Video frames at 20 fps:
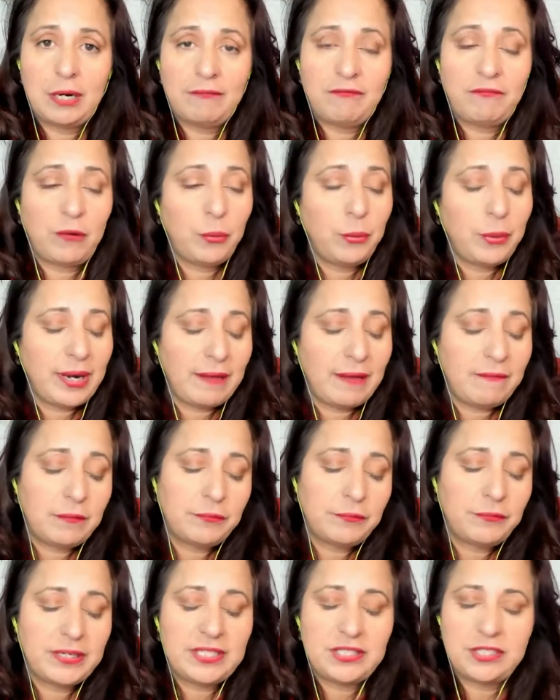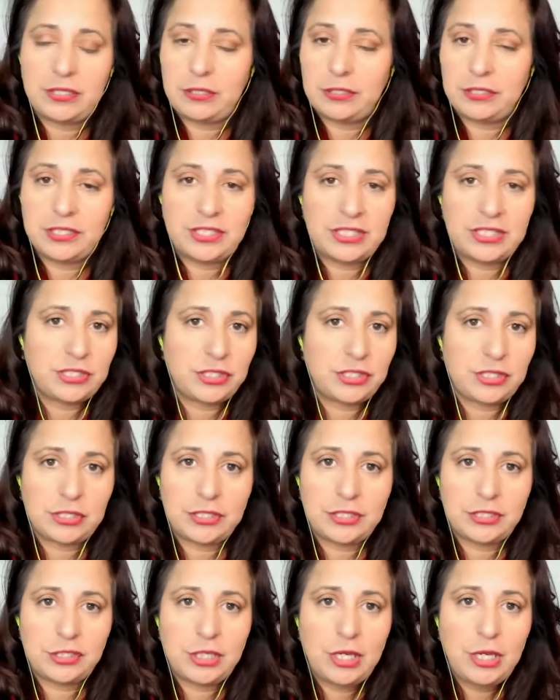for whatever reason, our
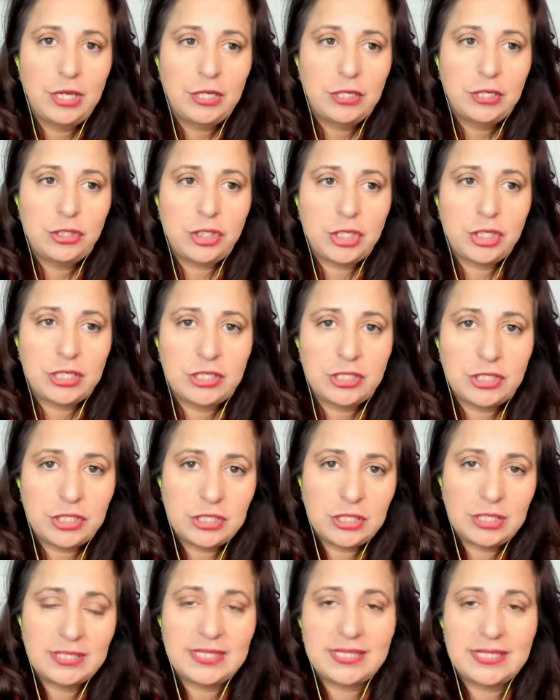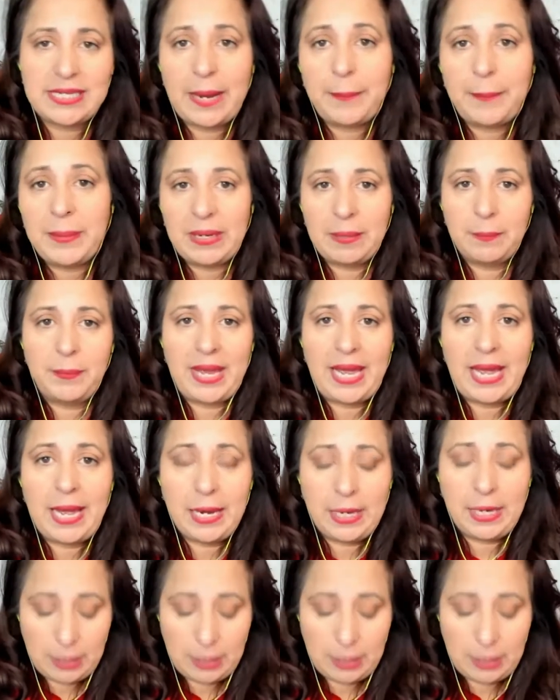sisters just stepping back.